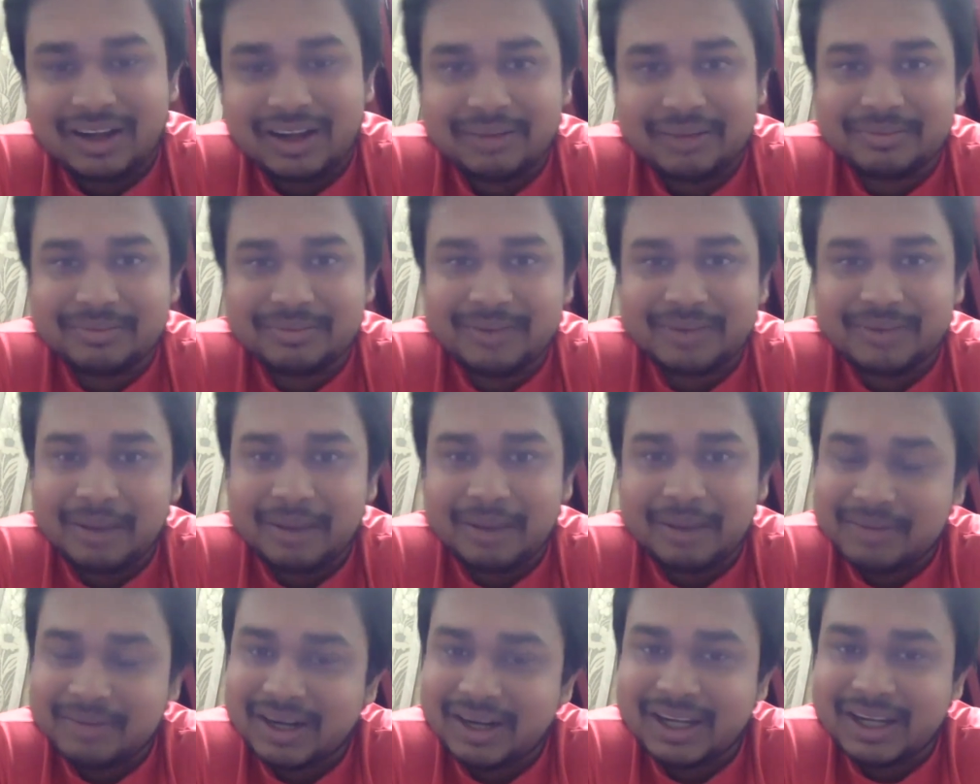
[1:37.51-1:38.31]

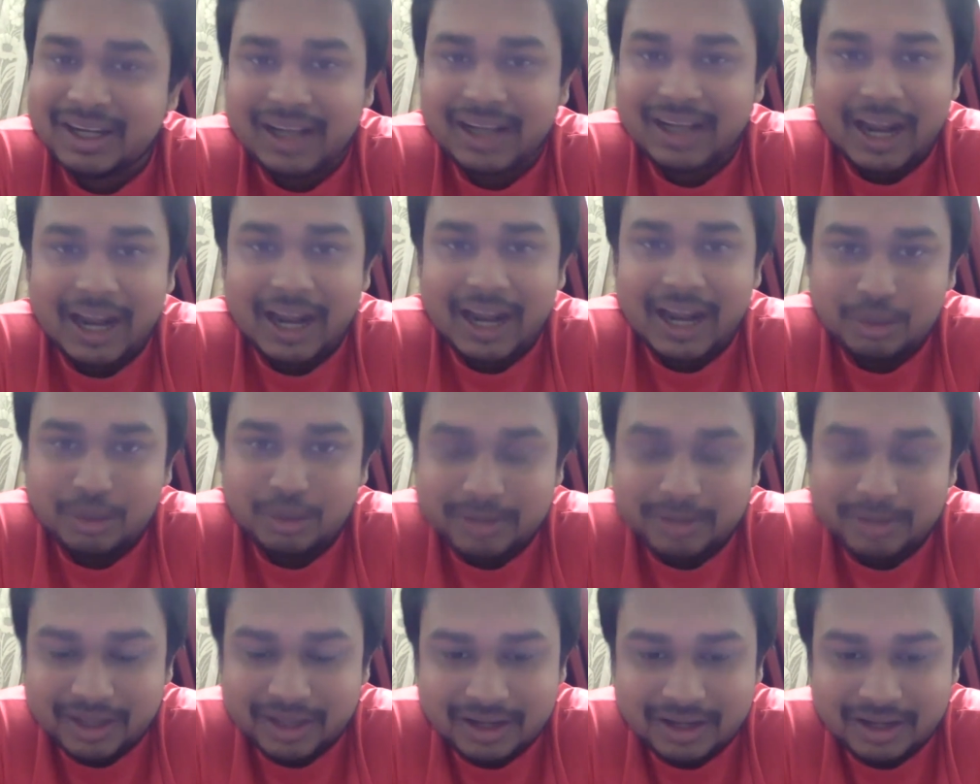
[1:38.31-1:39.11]
I'm really glad to
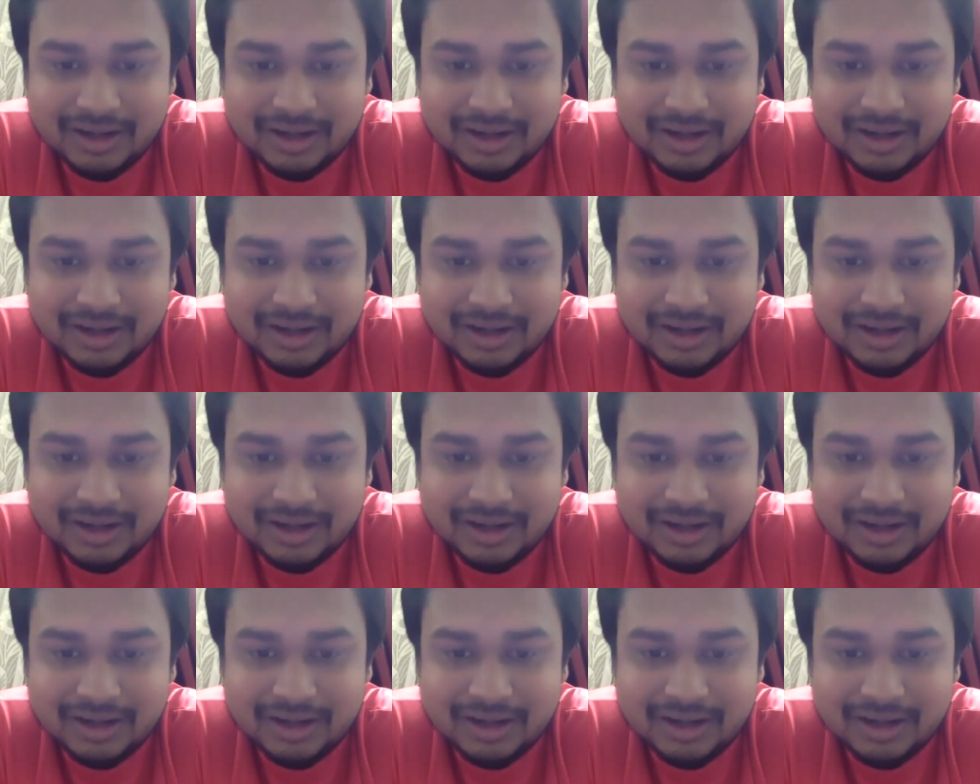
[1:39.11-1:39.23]
be here.